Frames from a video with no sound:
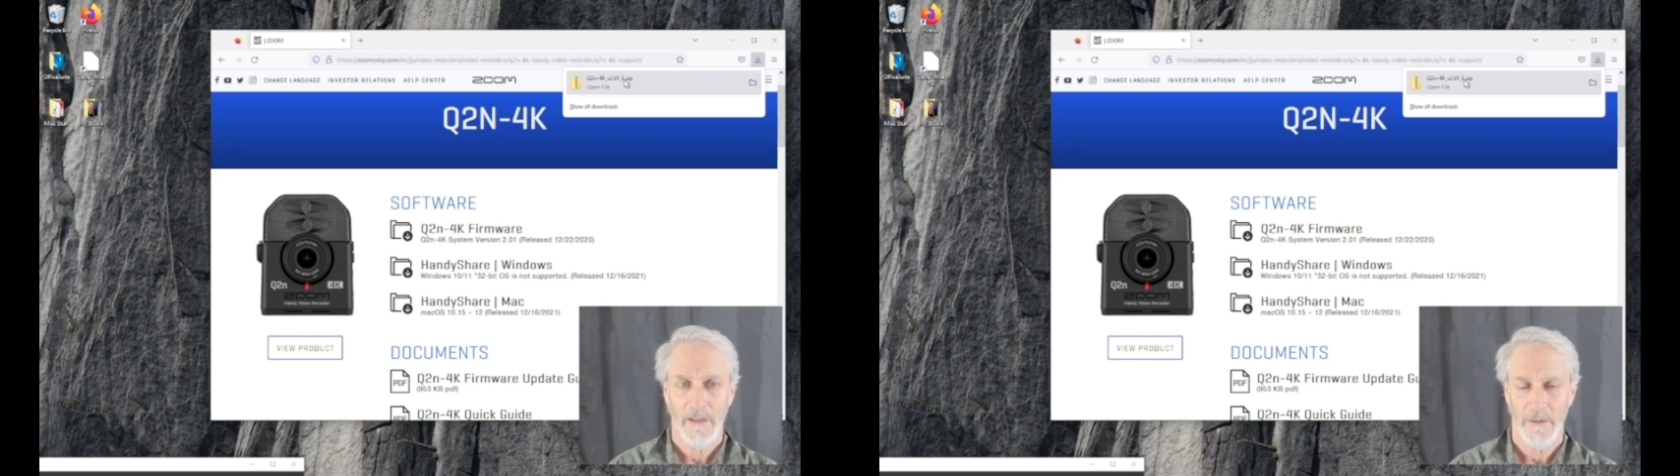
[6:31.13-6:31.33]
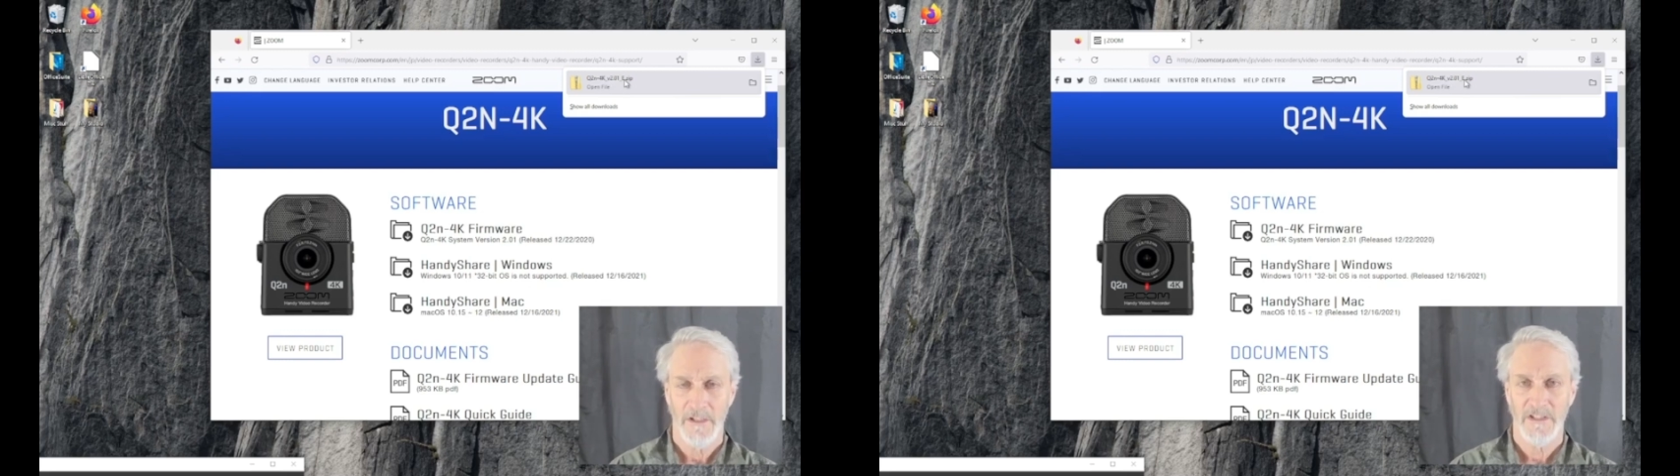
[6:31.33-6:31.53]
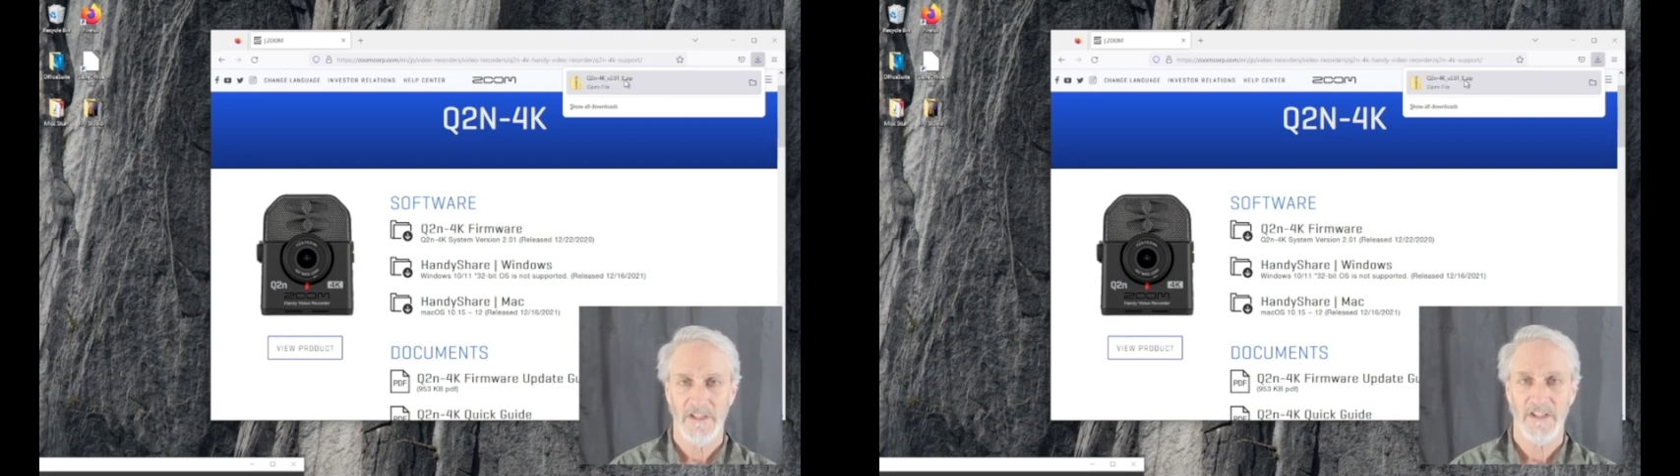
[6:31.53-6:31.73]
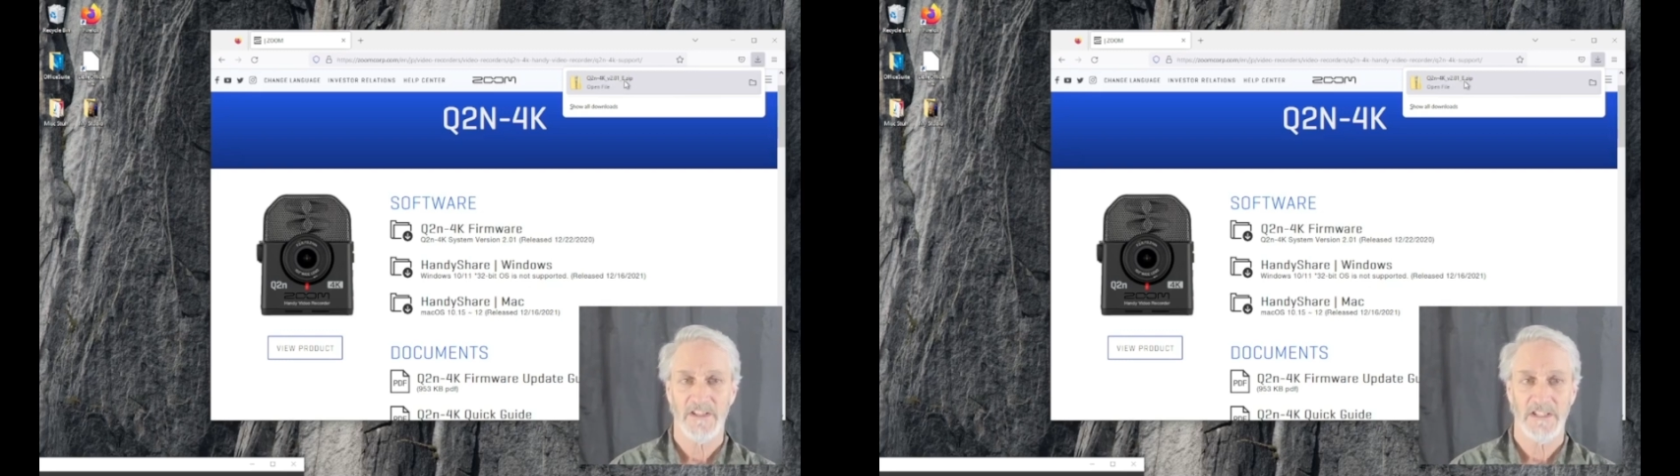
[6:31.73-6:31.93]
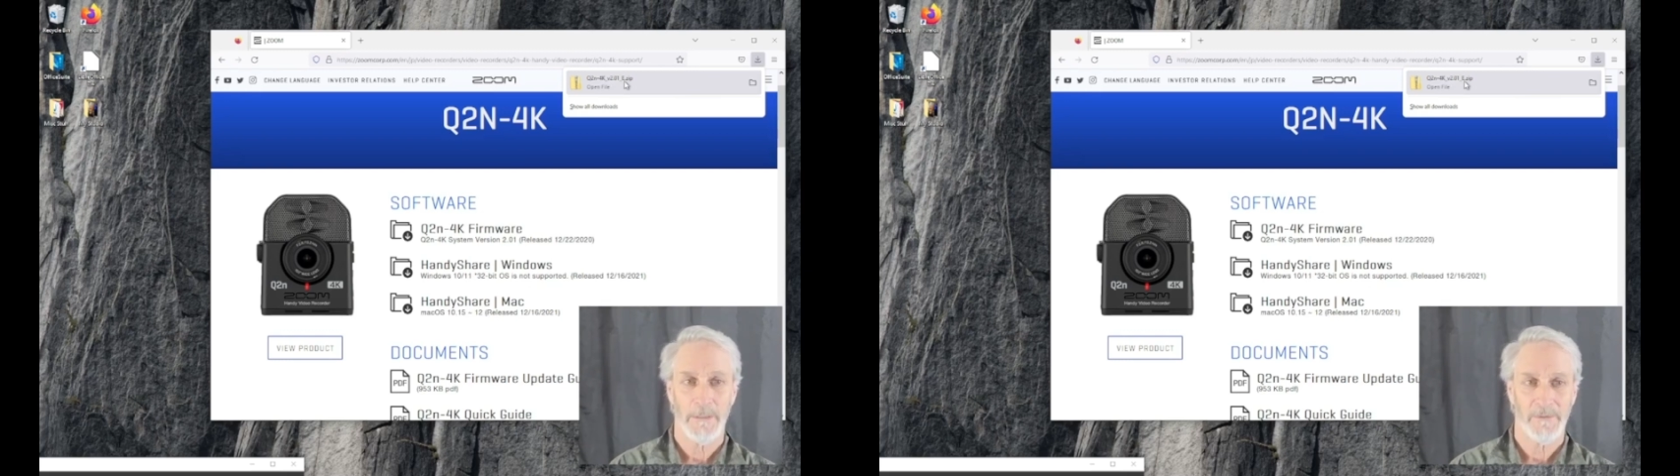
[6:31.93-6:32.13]
This is a
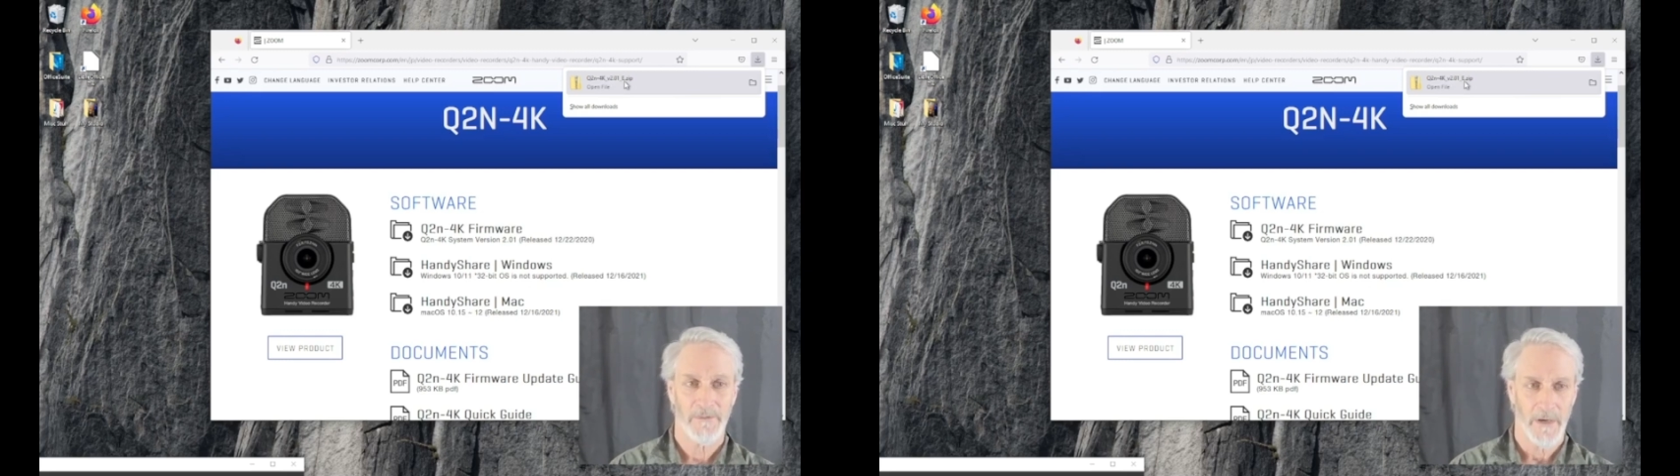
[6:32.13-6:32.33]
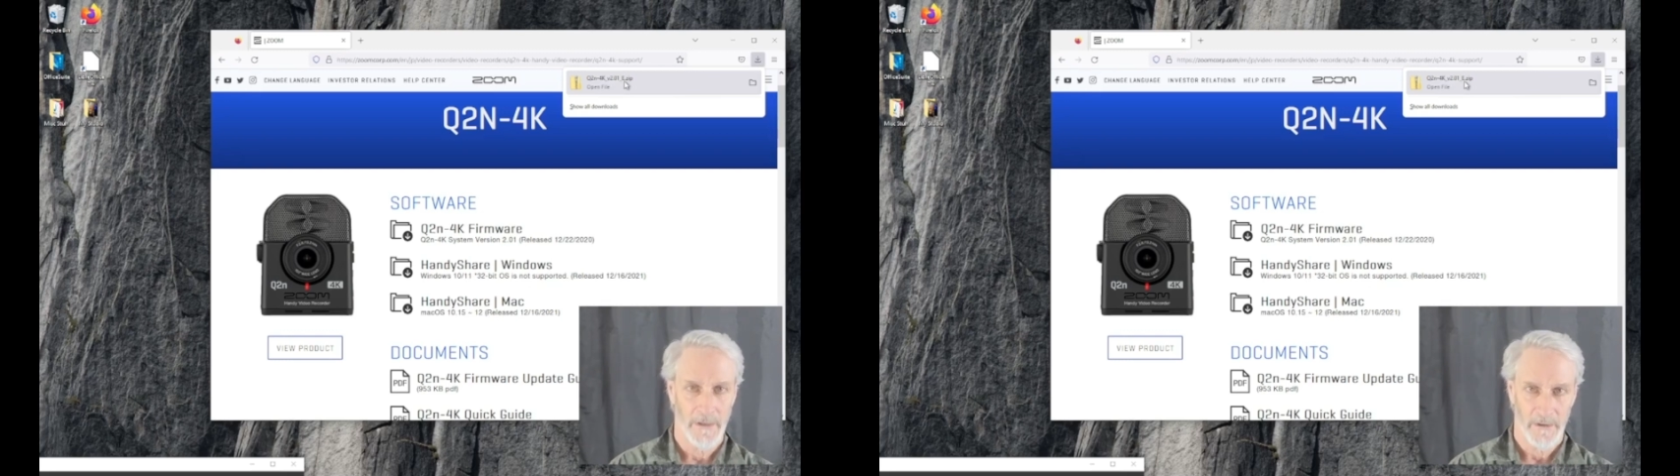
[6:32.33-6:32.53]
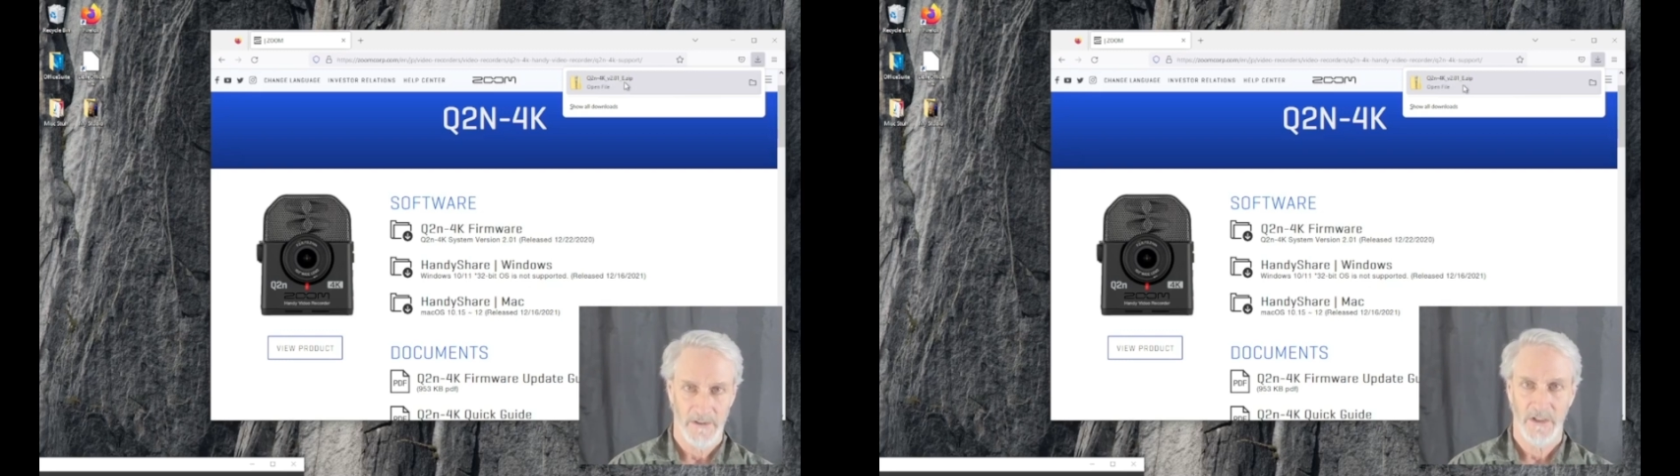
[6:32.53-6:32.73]
zip file.